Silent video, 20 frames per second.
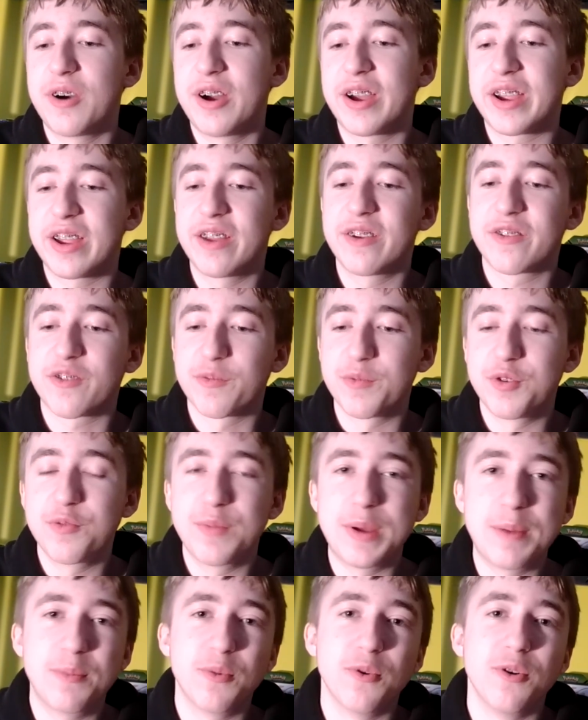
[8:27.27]
I get some new
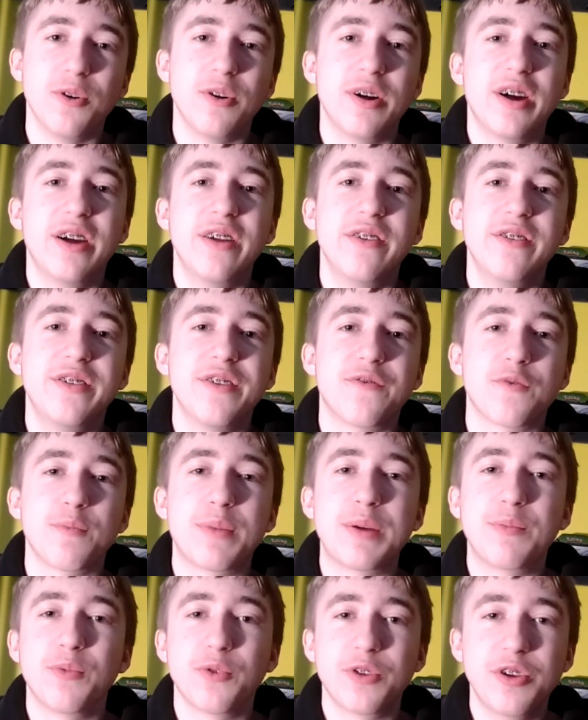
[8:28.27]
people and different
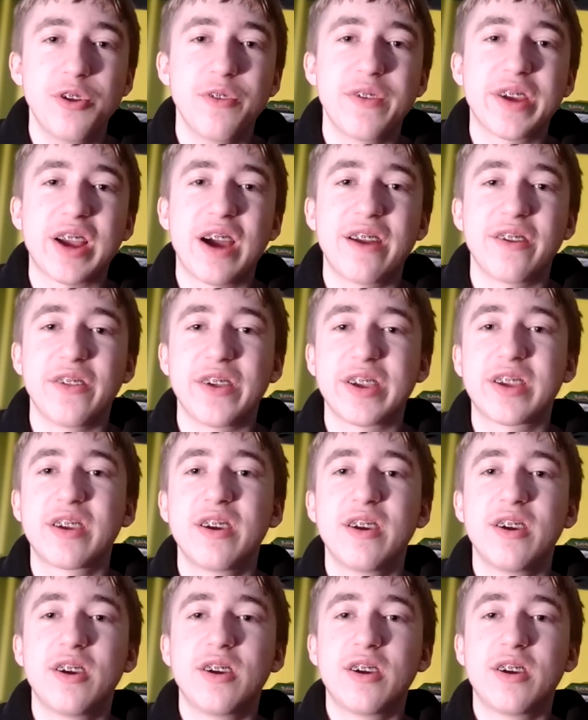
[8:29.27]
people, you know, they kind of like,